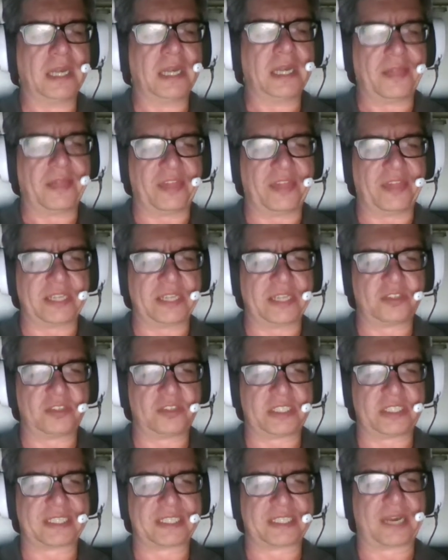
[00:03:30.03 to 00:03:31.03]
Then
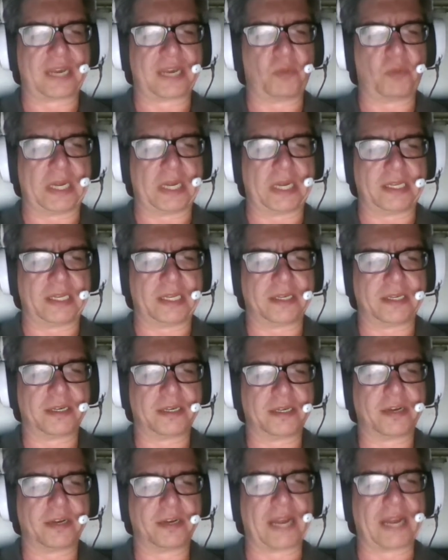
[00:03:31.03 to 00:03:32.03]
she sat waiting,
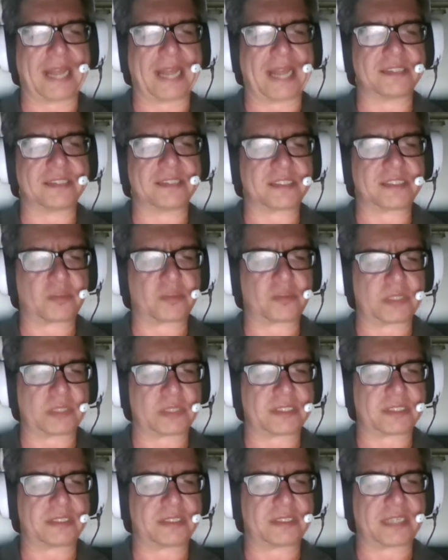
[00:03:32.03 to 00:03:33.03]
her hands
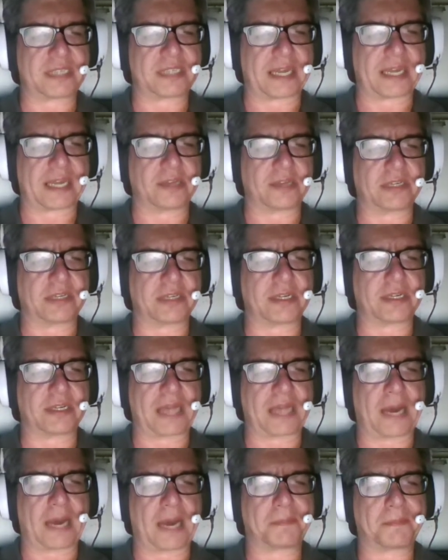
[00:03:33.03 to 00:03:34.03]
twisted together in her
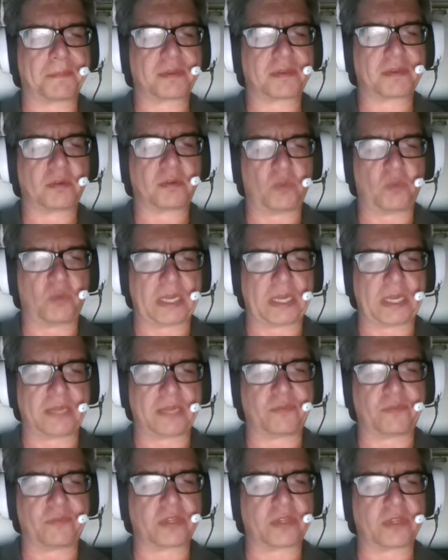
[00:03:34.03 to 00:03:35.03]
lap, waiting
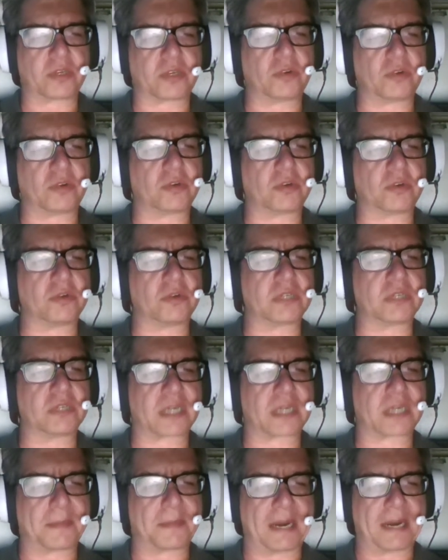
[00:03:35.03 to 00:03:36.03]
for the cuckoo to
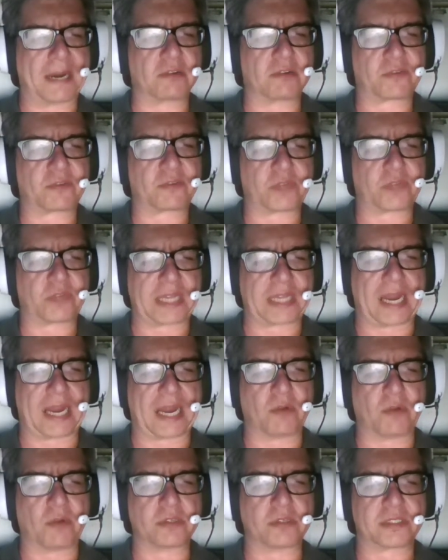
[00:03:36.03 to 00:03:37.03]
come out, for the
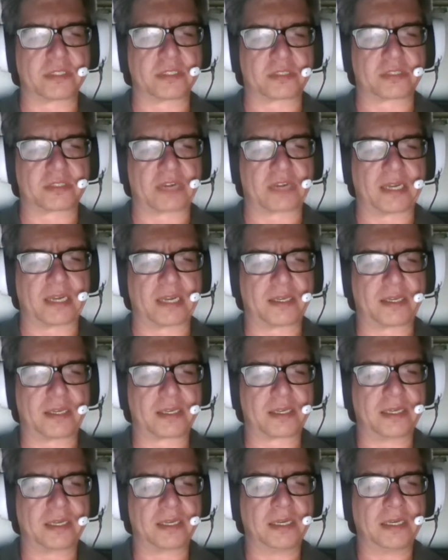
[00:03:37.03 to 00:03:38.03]
hour to strike.
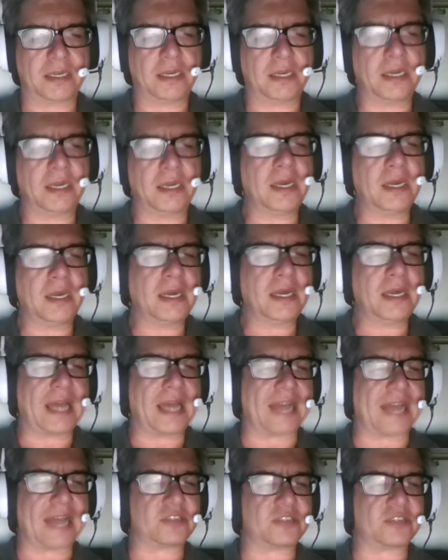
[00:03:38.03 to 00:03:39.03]

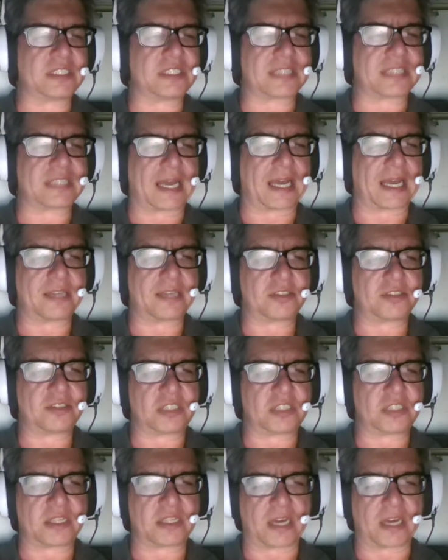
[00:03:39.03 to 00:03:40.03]
As she sat,
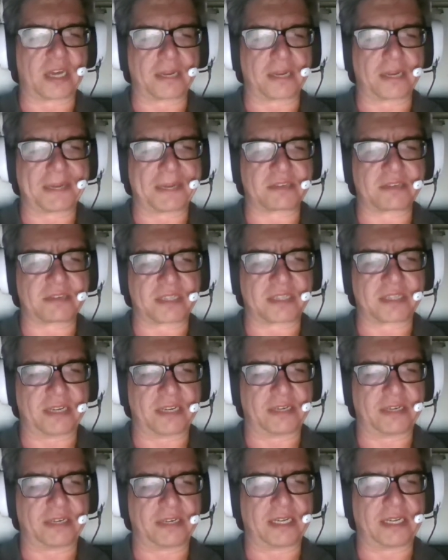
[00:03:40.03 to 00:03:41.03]
she thought about
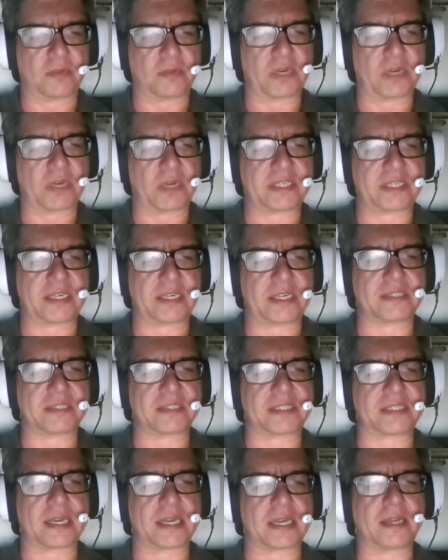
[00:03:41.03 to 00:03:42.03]
Larry and what he had
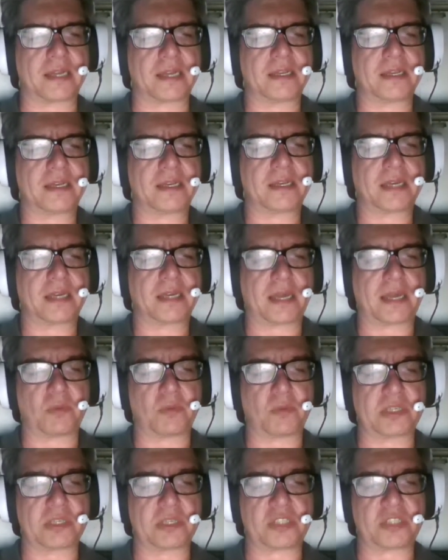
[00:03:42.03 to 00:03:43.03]
said, and
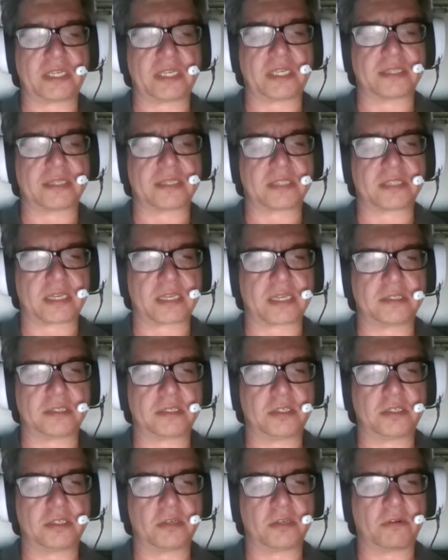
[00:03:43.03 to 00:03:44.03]
what she had said
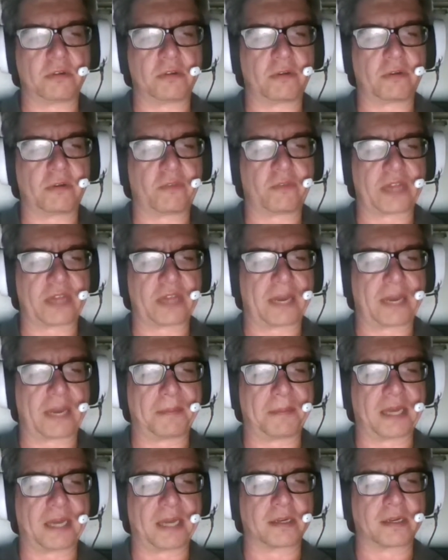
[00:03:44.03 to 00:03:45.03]
too, for that
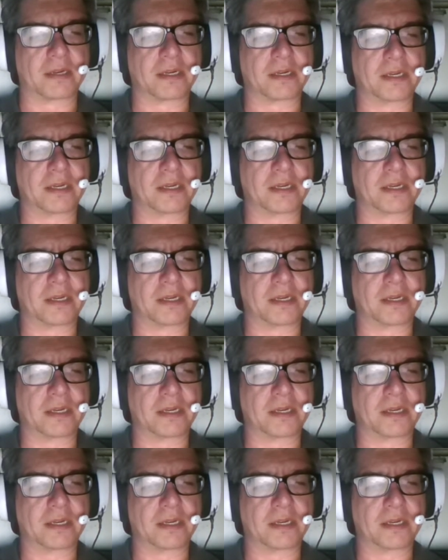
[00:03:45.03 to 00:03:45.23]
matter.